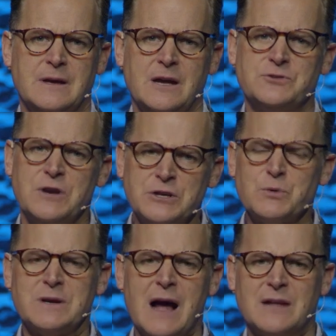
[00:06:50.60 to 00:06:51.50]
And so here's
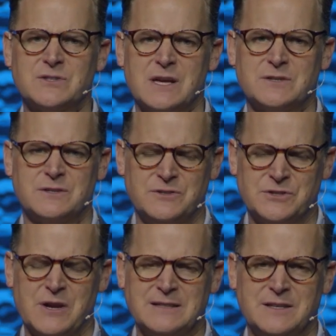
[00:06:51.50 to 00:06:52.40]
what God
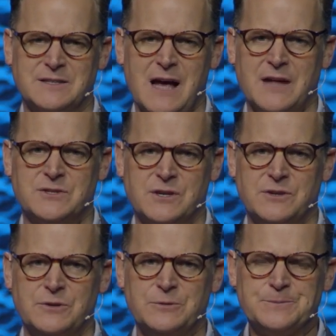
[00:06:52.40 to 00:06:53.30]
decides to
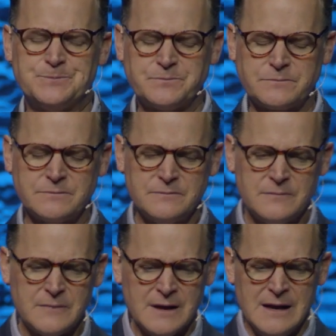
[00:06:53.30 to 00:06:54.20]
do.
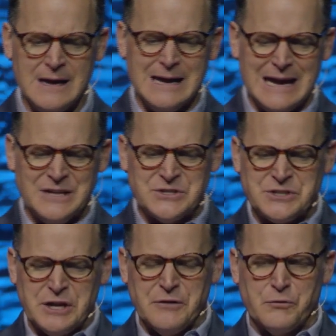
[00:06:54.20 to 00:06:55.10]

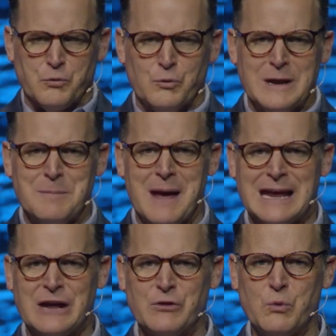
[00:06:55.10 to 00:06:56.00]
Instead of
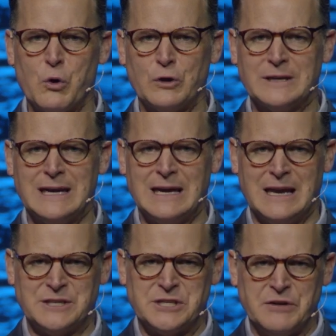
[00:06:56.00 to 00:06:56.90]
remaking the world again,
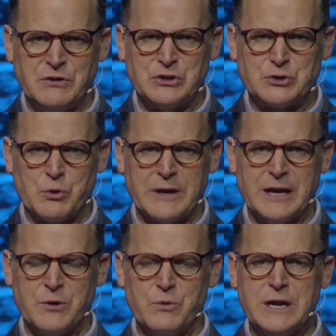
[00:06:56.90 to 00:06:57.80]
instead of destroying
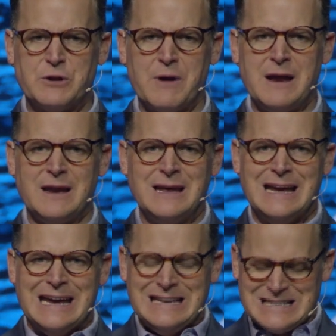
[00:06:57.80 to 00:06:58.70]
it and recreate it,
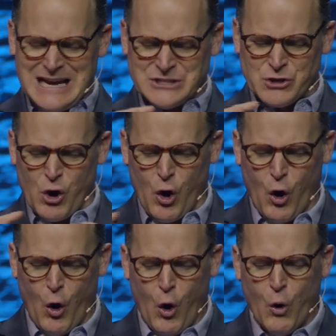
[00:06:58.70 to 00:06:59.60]
He takes the
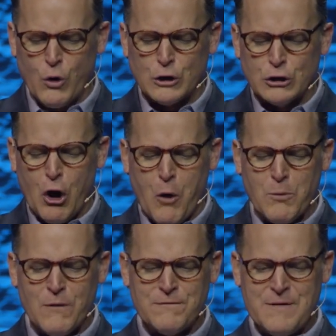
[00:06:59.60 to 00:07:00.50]
whole
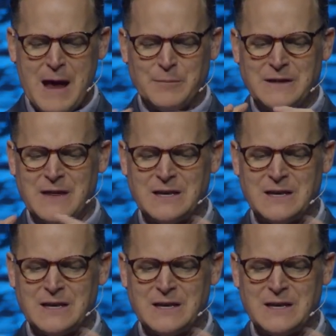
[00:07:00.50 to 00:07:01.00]
global family that